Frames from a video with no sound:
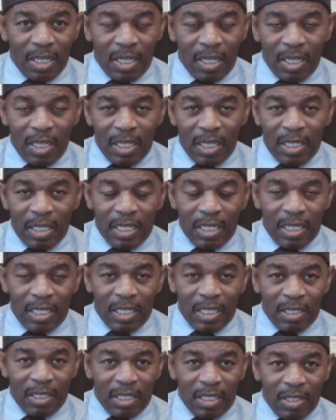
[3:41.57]

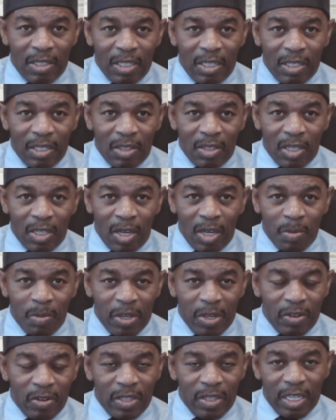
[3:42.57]
They come
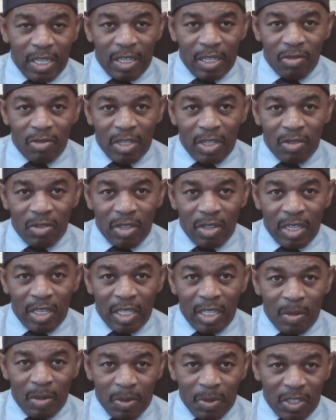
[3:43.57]
here and they get
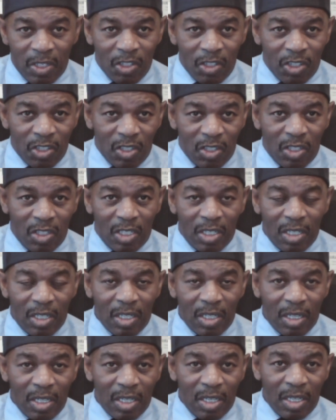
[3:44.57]
the positions.
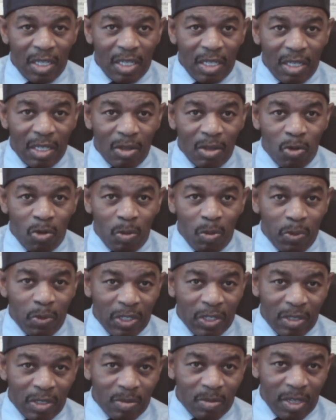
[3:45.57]

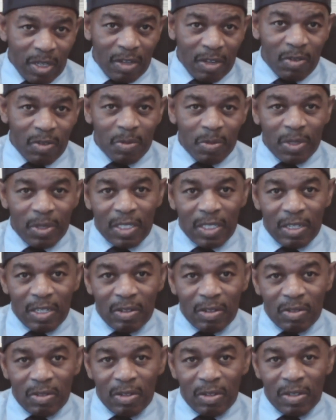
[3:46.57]
Corporations love them because
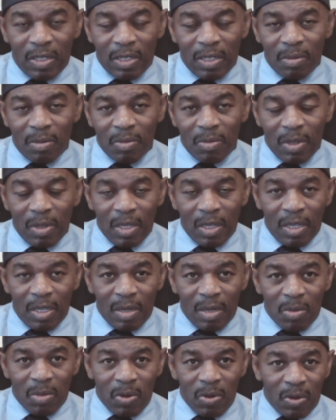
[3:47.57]
they're in a
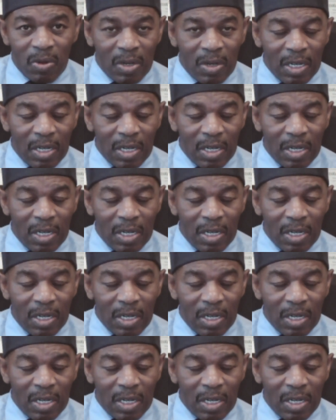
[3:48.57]
more